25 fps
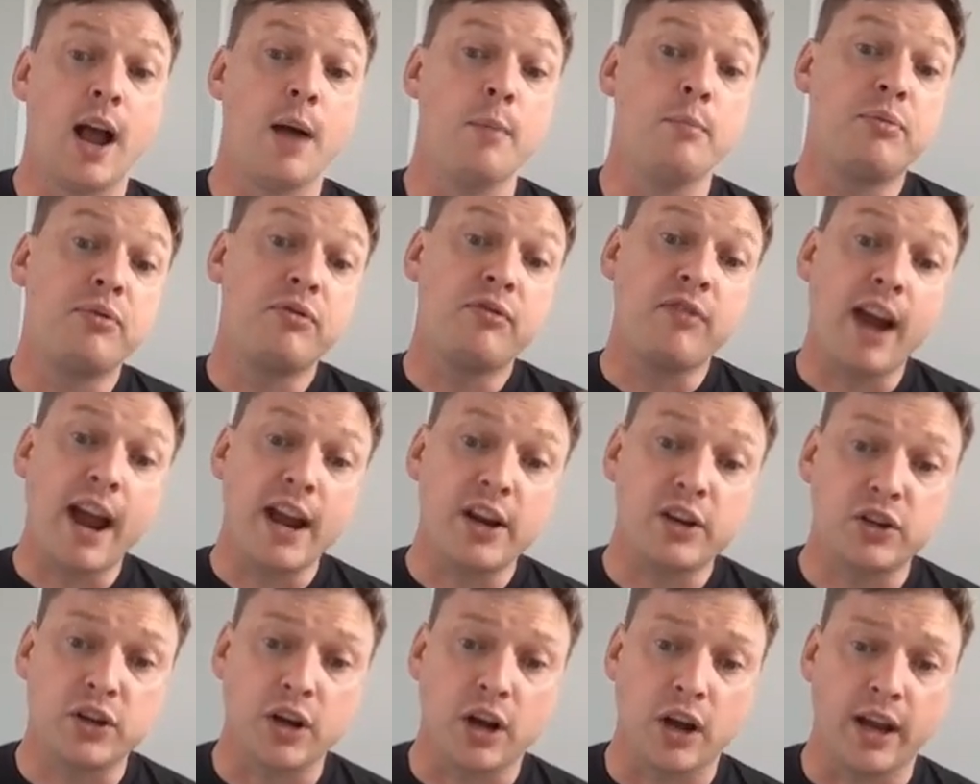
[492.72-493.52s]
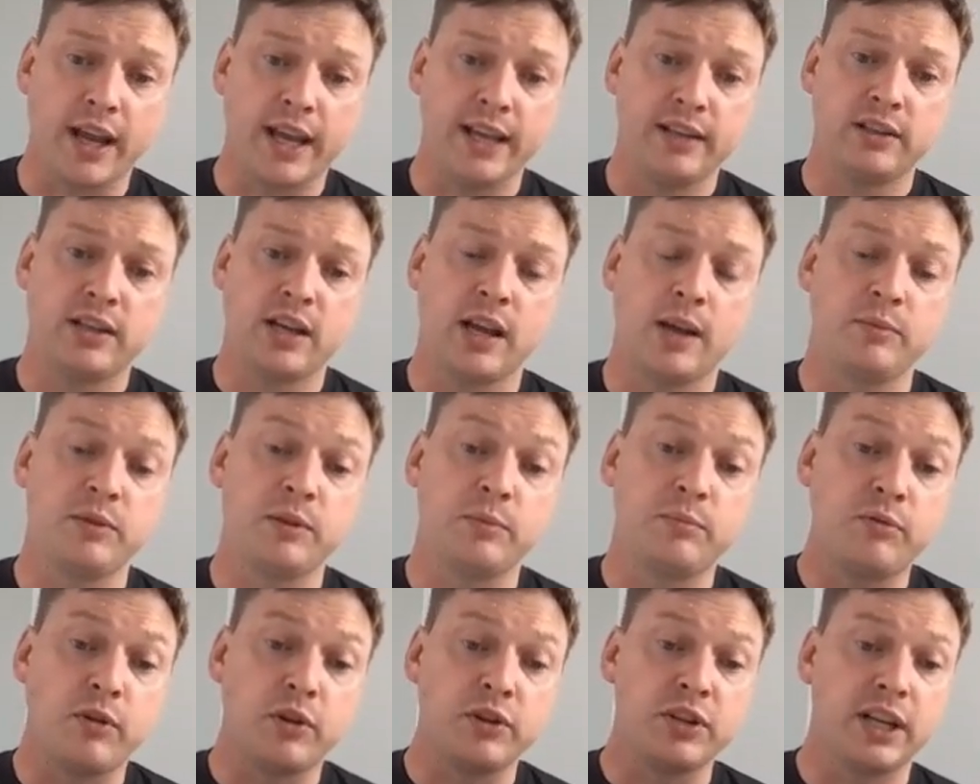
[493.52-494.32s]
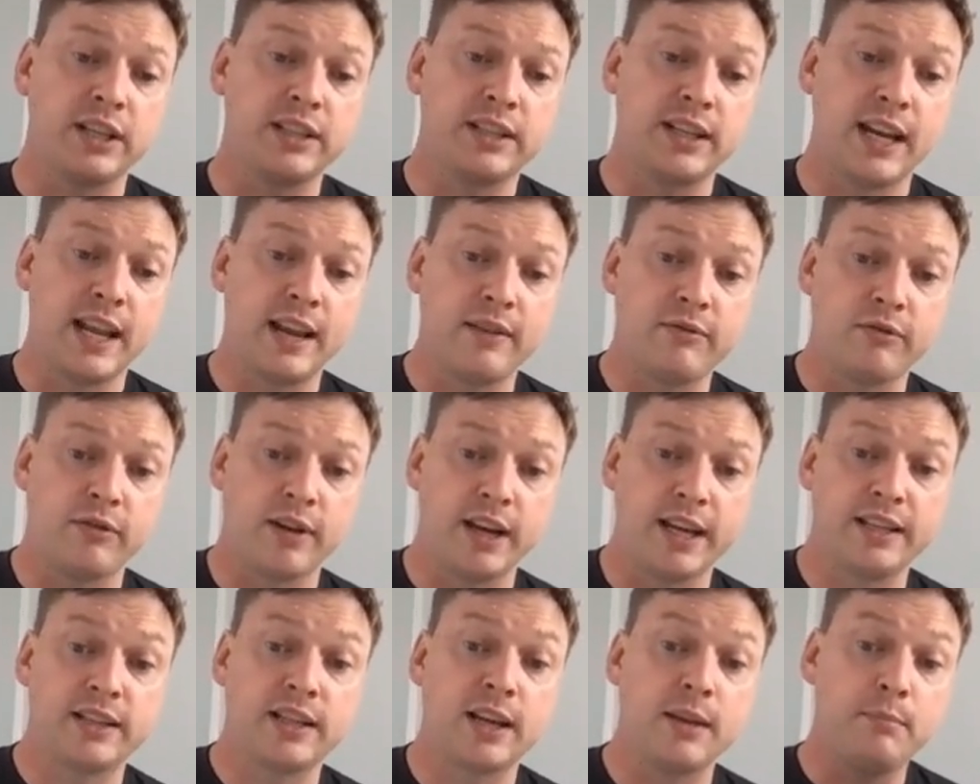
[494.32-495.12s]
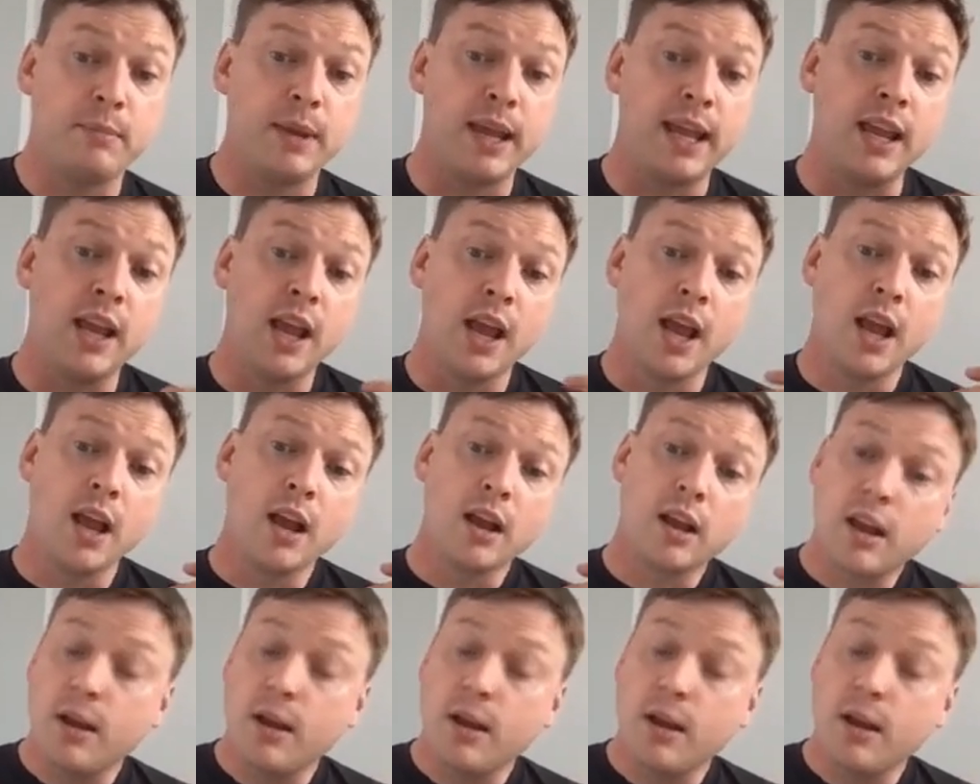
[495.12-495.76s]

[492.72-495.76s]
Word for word: and pressure in terms of project deliveries can be